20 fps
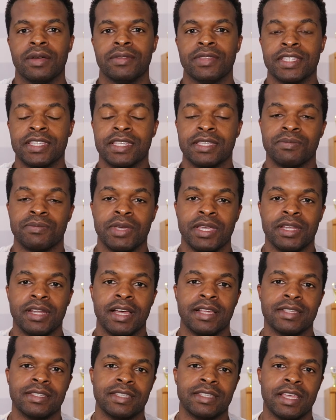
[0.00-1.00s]
this is me
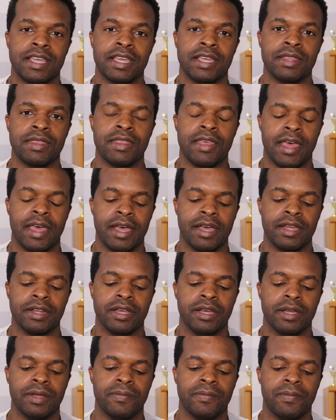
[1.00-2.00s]
not saying
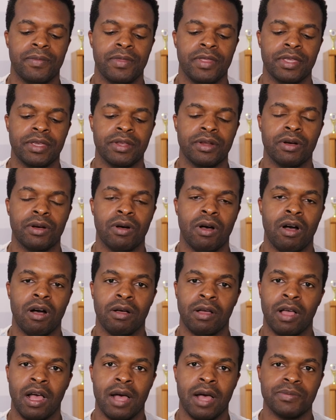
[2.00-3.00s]
that, you know,
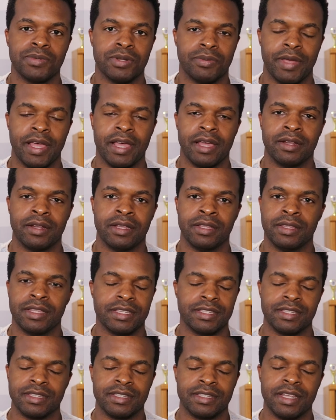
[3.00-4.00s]
all cops are bad.
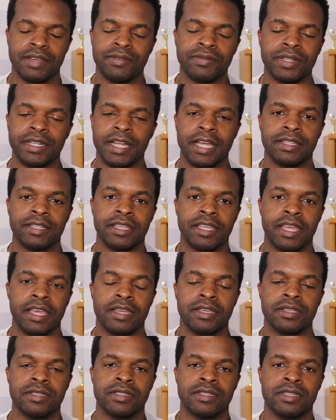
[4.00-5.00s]
This is definitely not the
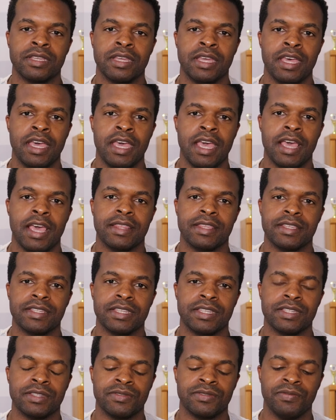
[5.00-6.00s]
case. And this
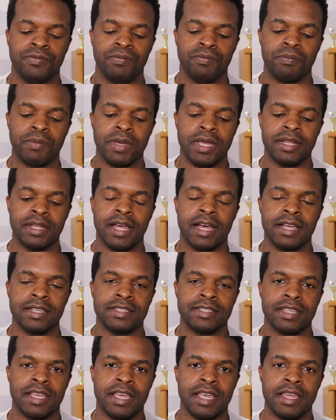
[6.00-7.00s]
is me not
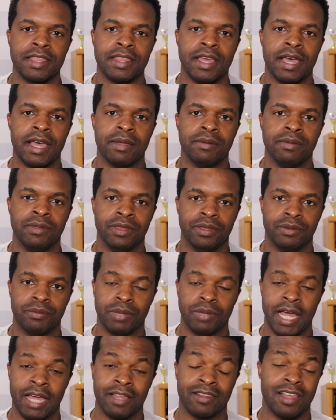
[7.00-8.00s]
saying that
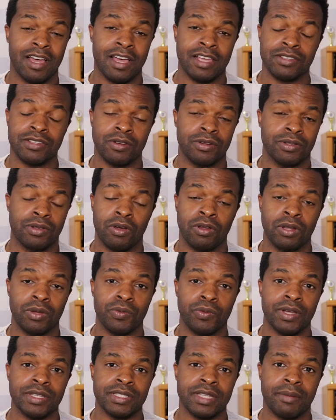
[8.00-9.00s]
black lives aren't the only
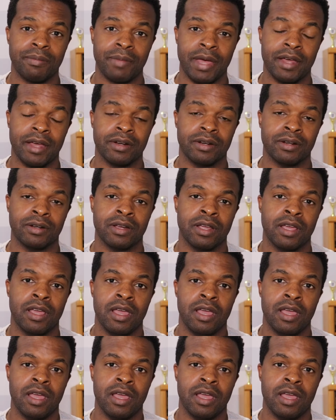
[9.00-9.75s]
ones that matter.